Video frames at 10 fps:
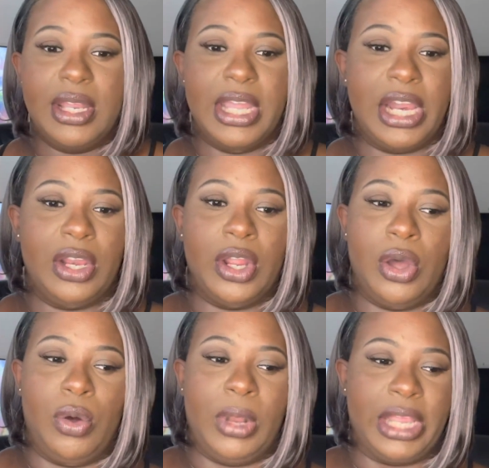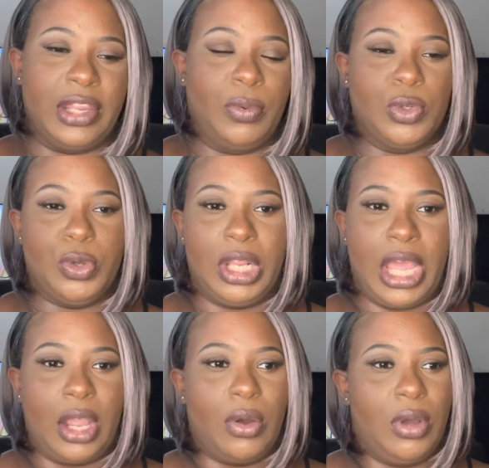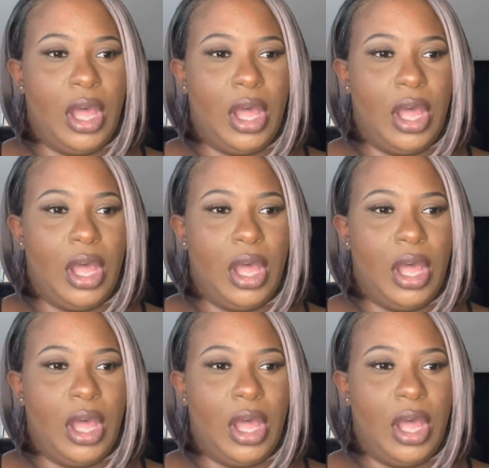They didn't know like difference between like